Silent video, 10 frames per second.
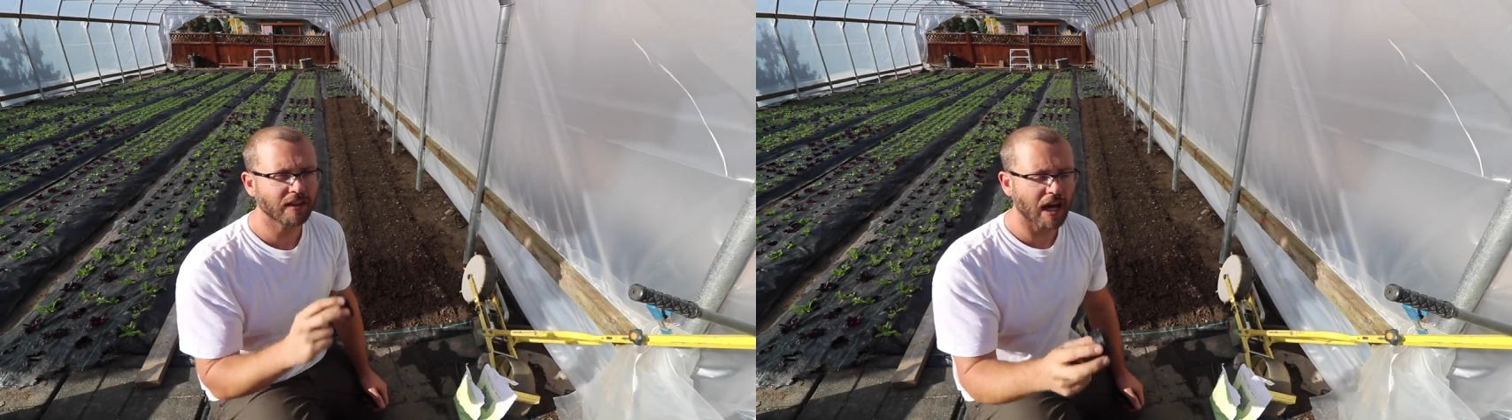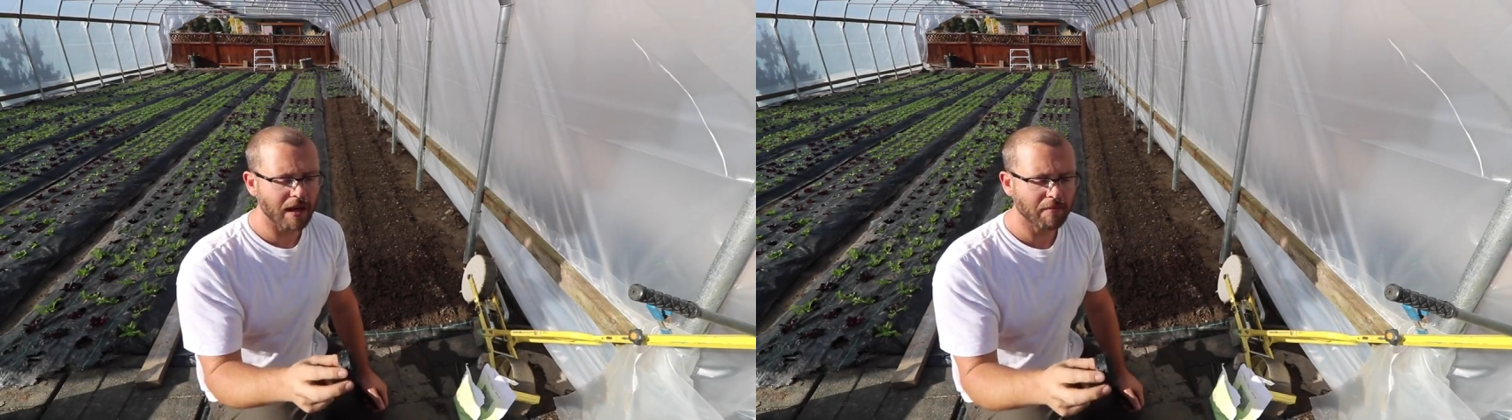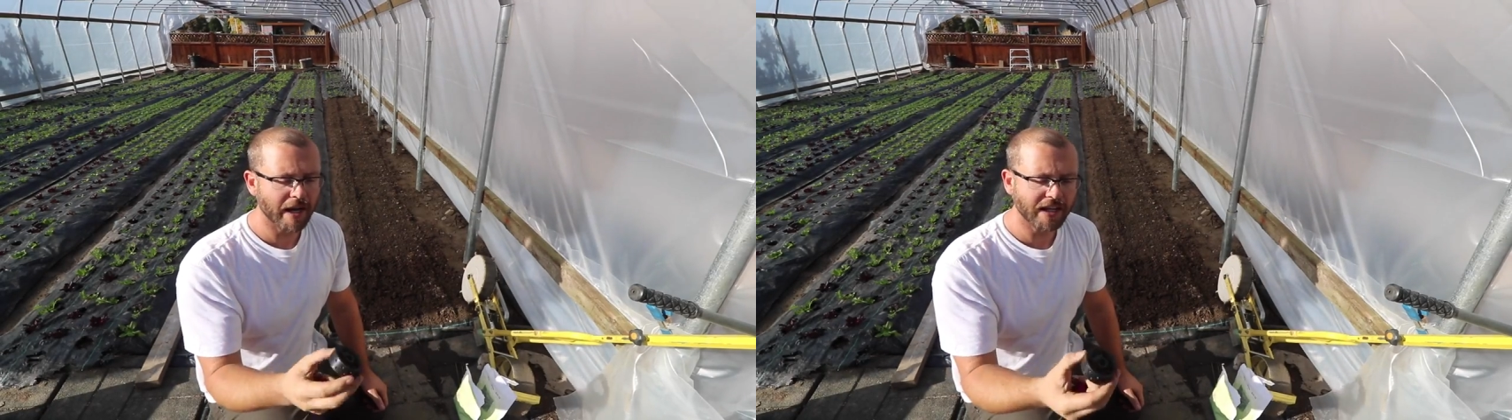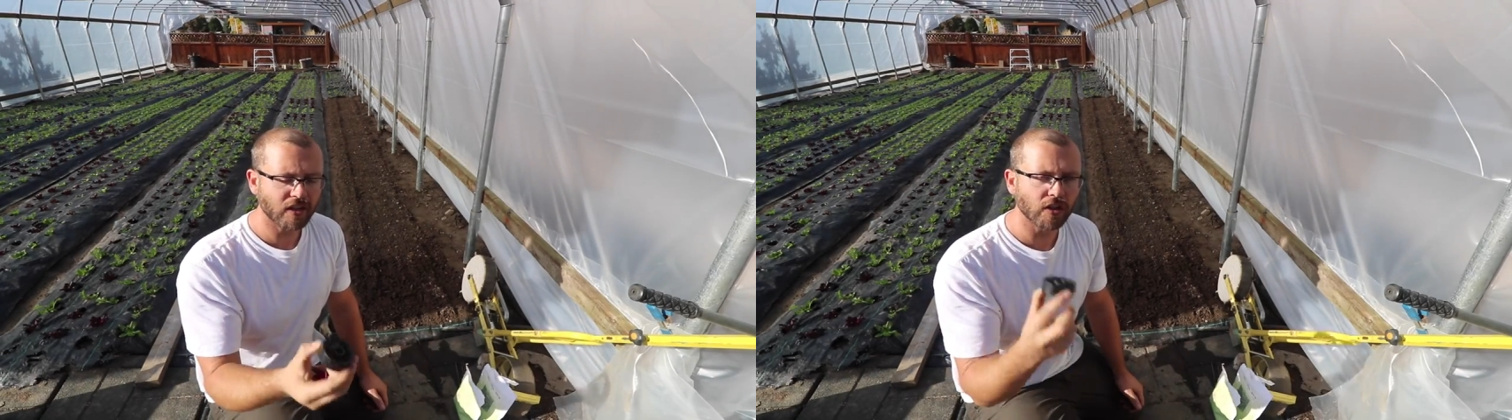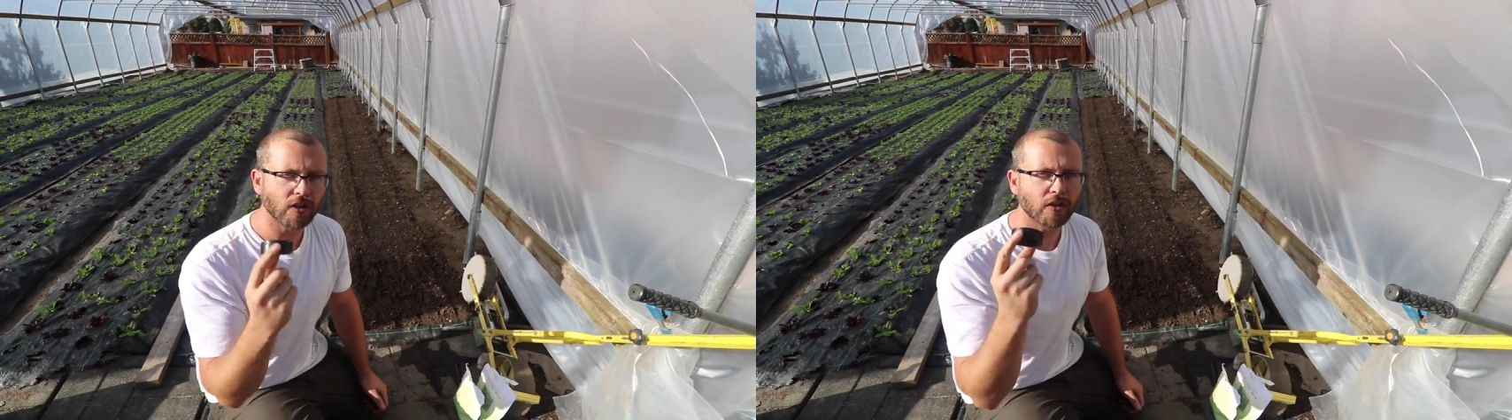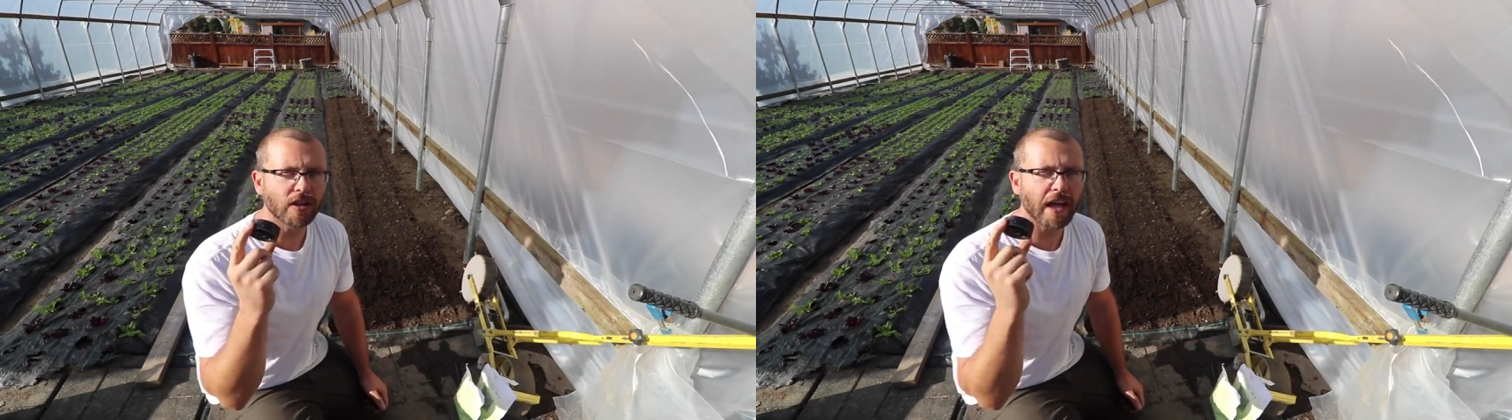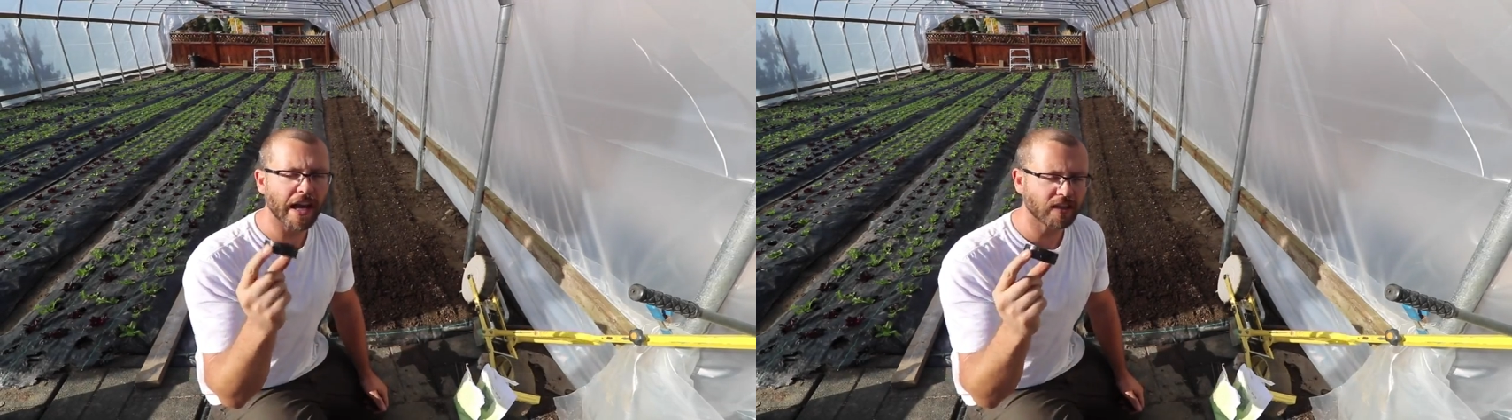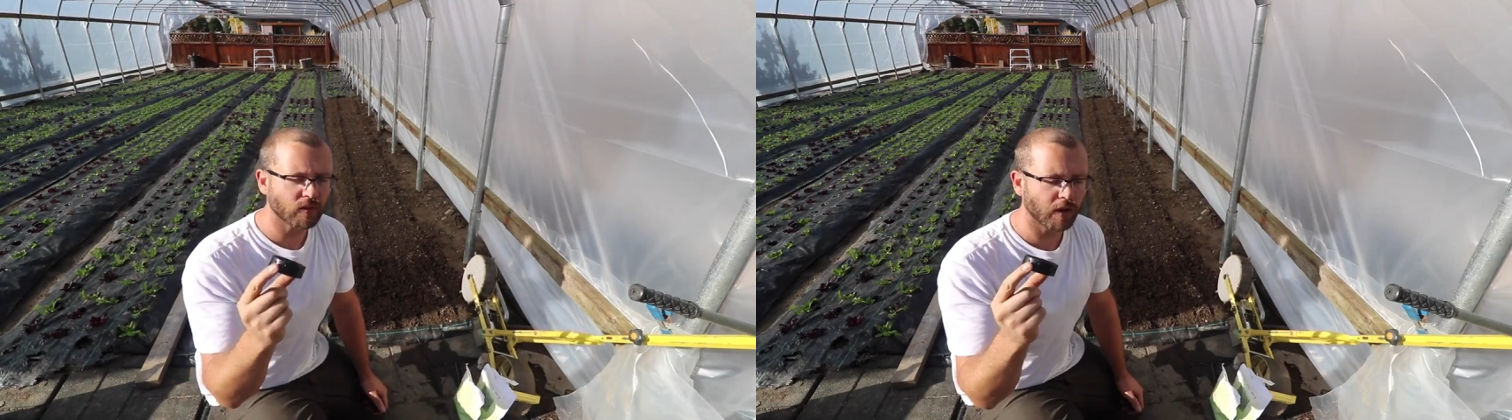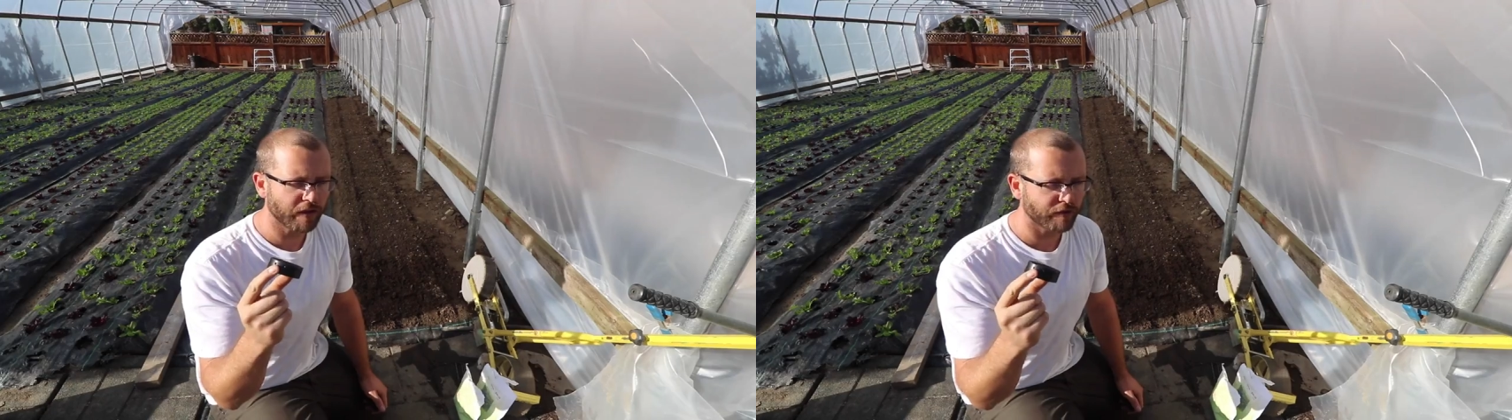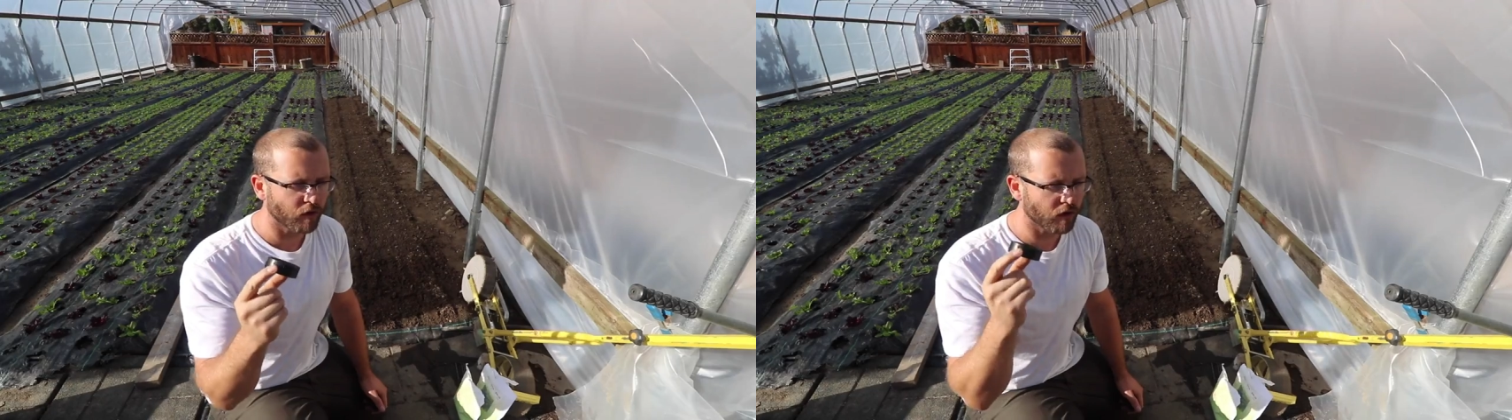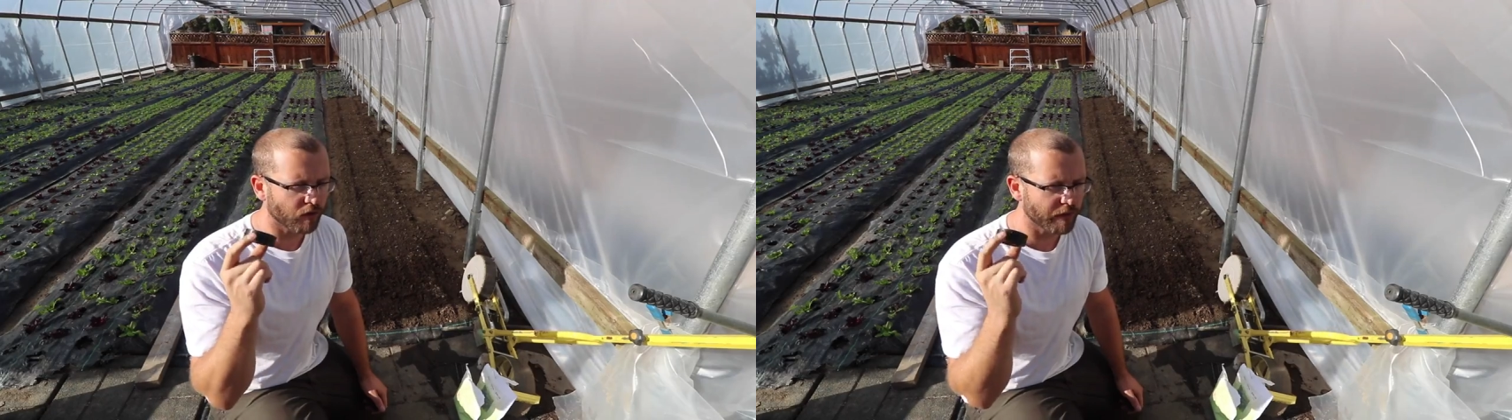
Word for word: I might do the X24.